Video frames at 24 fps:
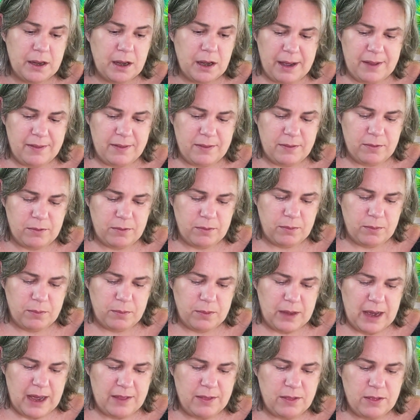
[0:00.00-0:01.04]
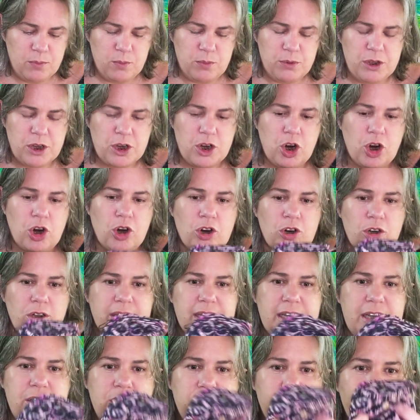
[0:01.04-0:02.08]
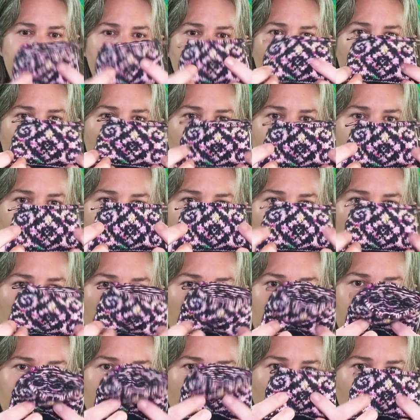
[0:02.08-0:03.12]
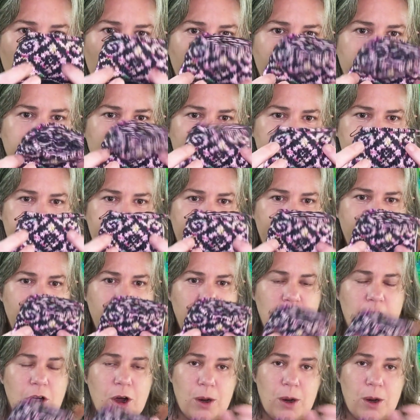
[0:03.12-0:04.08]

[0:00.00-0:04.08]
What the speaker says: And the curly cues, these little sort of things,